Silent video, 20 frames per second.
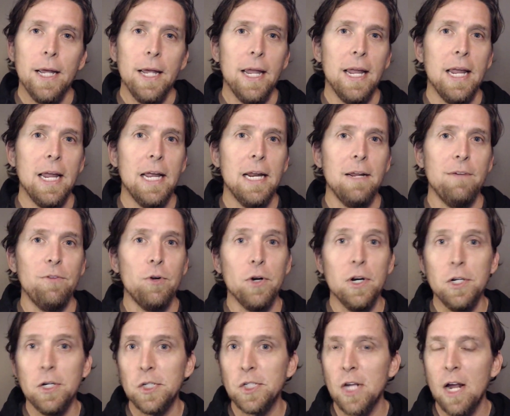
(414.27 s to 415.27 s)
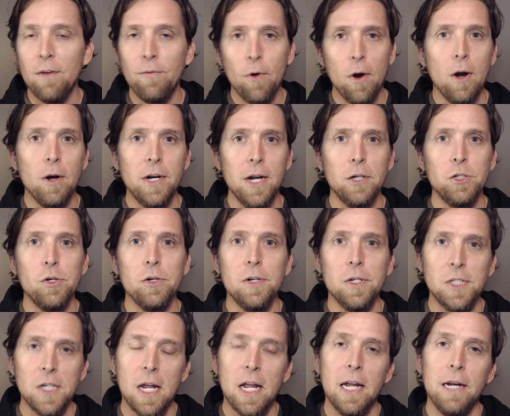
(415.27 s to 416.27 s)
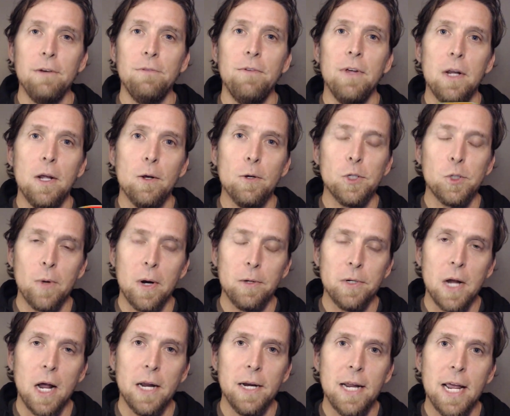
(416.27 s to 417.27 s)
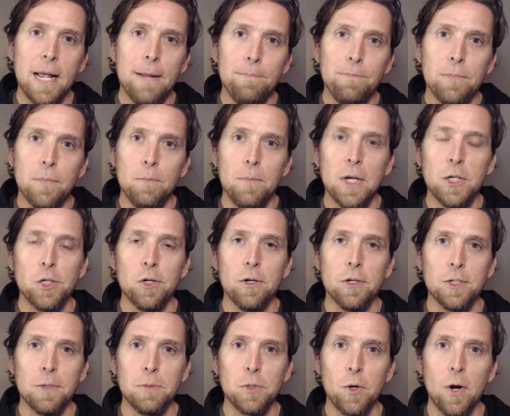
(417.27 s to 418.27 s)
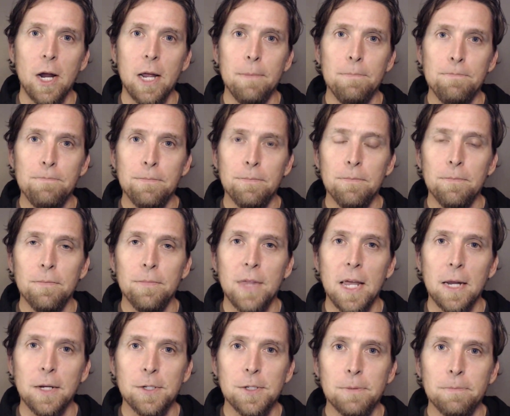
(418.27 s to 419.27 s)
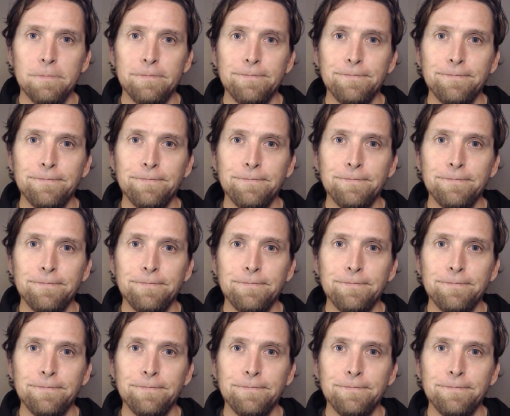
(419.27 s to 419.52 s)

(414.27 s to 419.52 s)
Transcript: And if you're into software architecture and design videos around .NET, make sure to subscribe. Thanks.